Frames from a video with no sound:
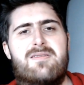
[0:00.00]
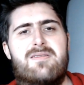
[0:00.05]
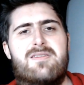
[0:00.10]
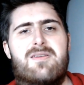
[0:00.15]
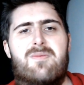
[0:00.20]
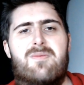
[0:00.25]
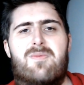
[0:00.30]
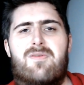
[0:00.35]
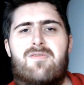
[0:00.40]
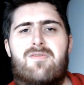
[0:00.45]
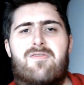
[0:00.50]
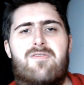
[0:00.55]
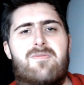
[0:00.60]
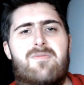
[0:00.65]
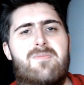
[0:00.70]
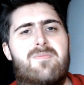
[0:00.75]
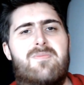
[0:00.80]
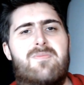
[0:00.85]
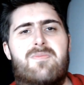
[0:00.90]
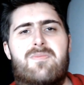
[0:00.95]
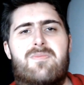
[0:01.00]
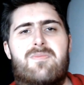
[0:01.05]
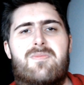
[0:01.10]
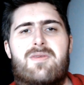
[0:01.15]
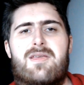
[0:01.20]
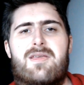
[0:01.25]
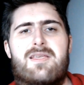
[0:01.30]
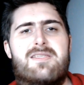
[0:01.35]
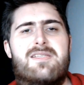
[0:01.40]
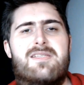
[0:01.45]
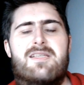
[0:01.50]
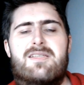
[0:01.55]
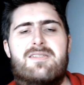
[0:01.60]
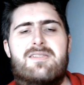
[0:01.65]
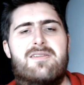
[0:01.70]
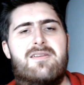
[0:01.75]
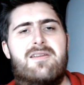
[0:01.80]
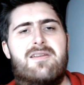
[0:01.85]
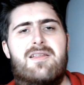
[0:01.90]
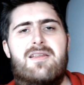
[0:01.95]
someone from
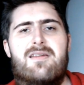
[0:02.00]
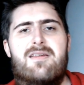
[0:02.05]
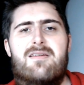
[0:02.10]
Islington